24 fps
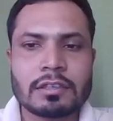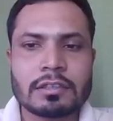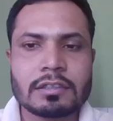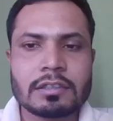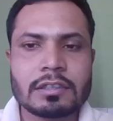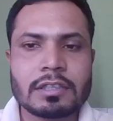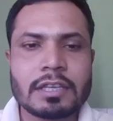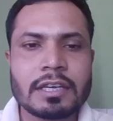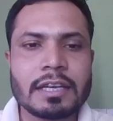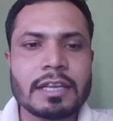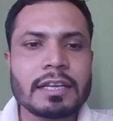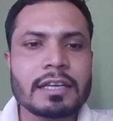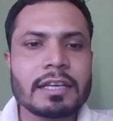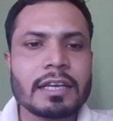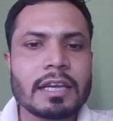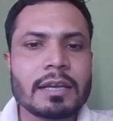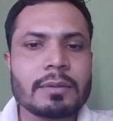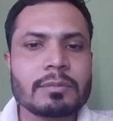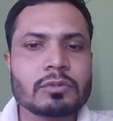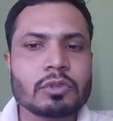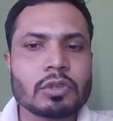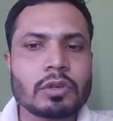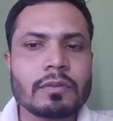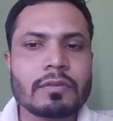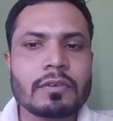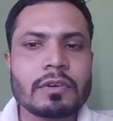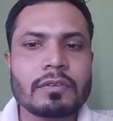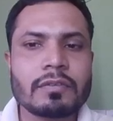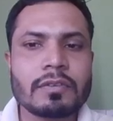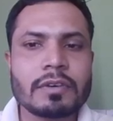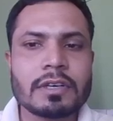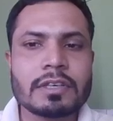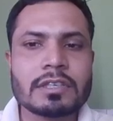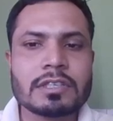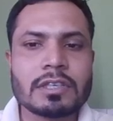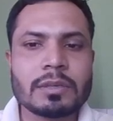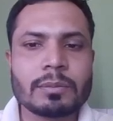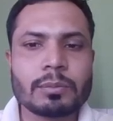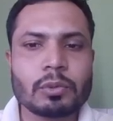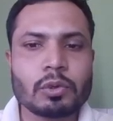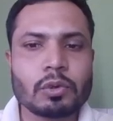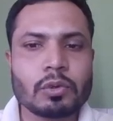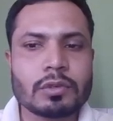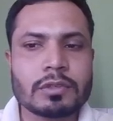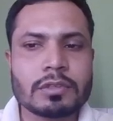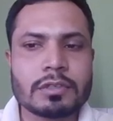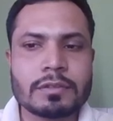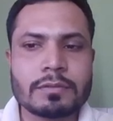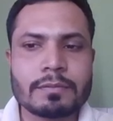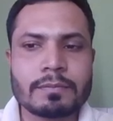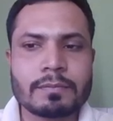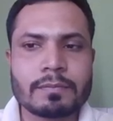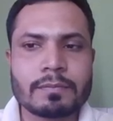three types of different supports.